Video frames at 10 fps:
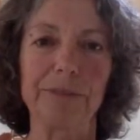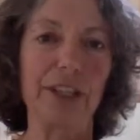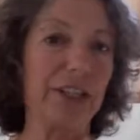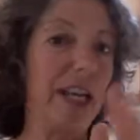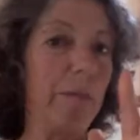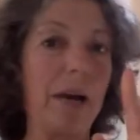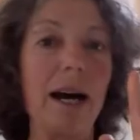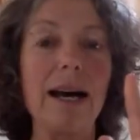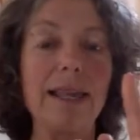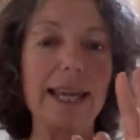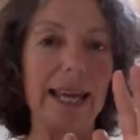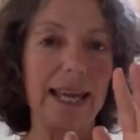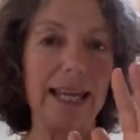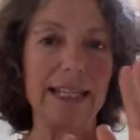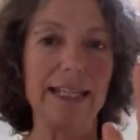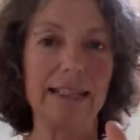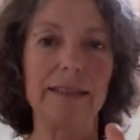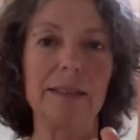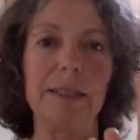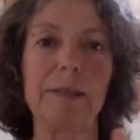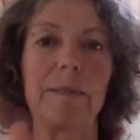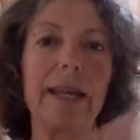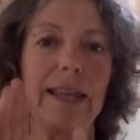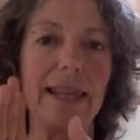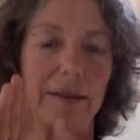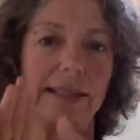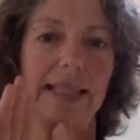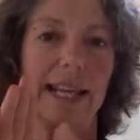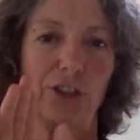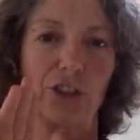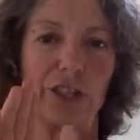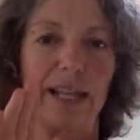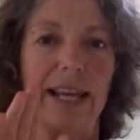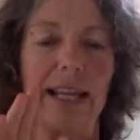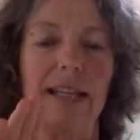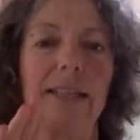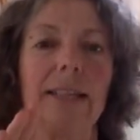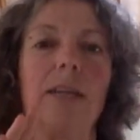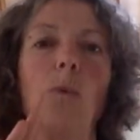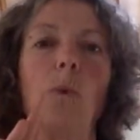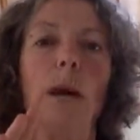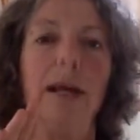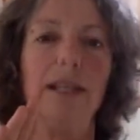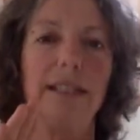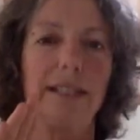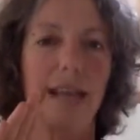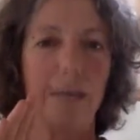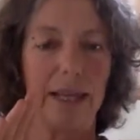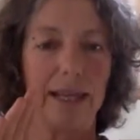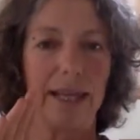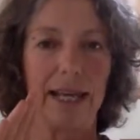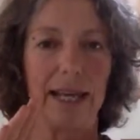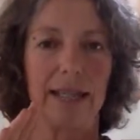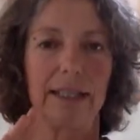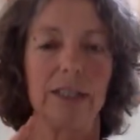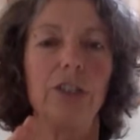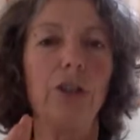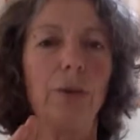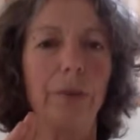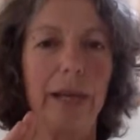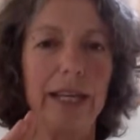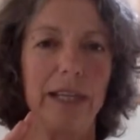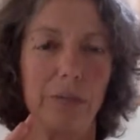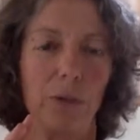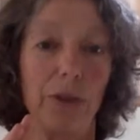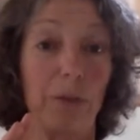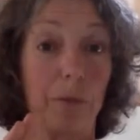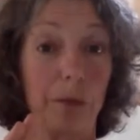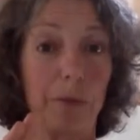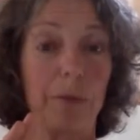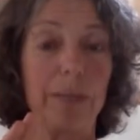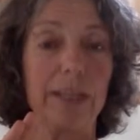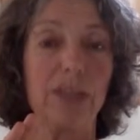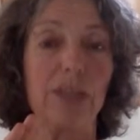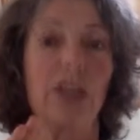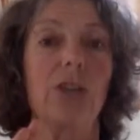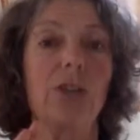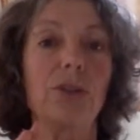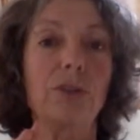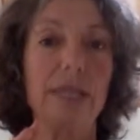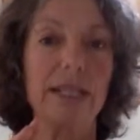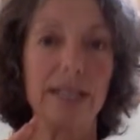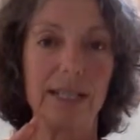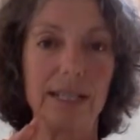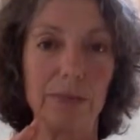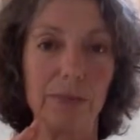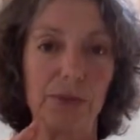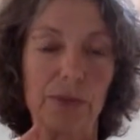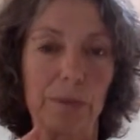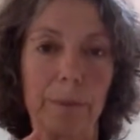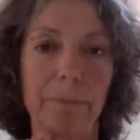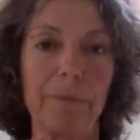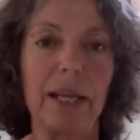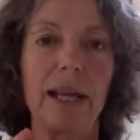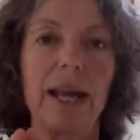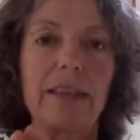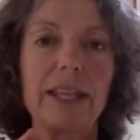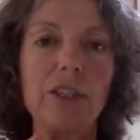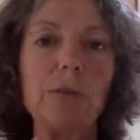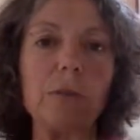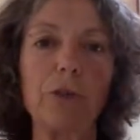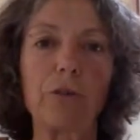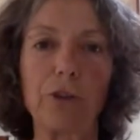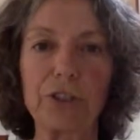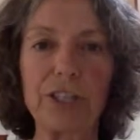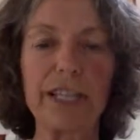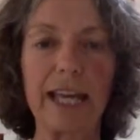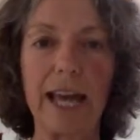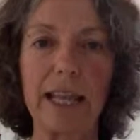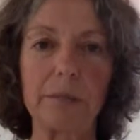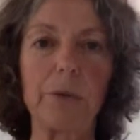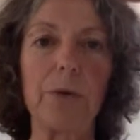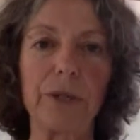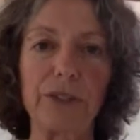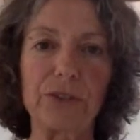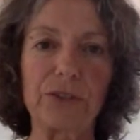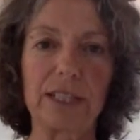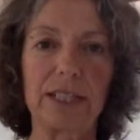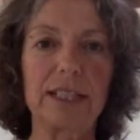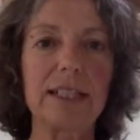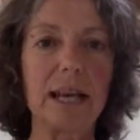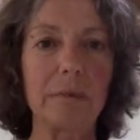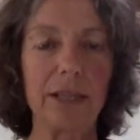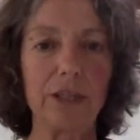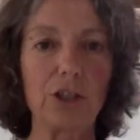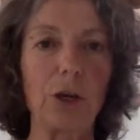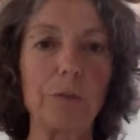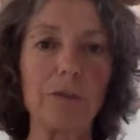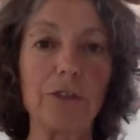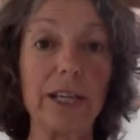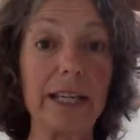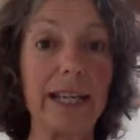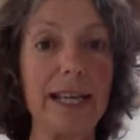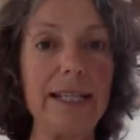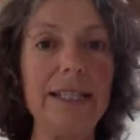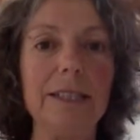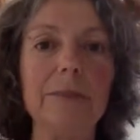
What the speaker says: You tap either hand in that section there. While you're tapping there, you repeat what the problem is 3 times. And then you move on to the other points, tapping the top of your head,